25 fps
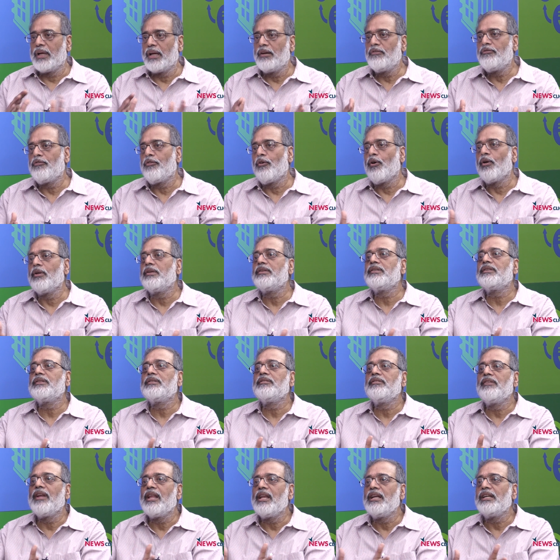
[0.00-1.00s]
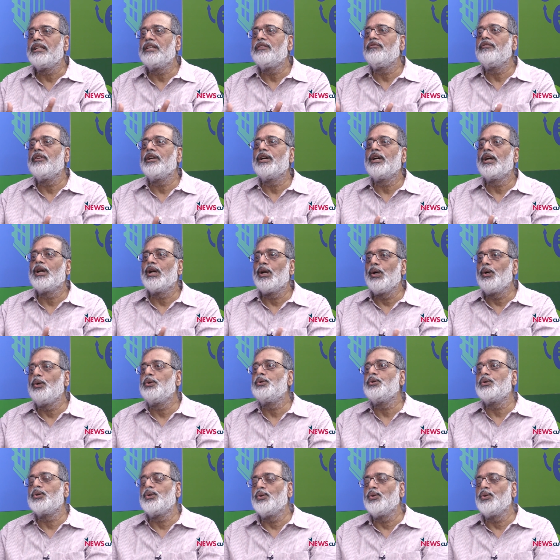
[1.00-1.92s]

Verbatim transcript: and falls relatively close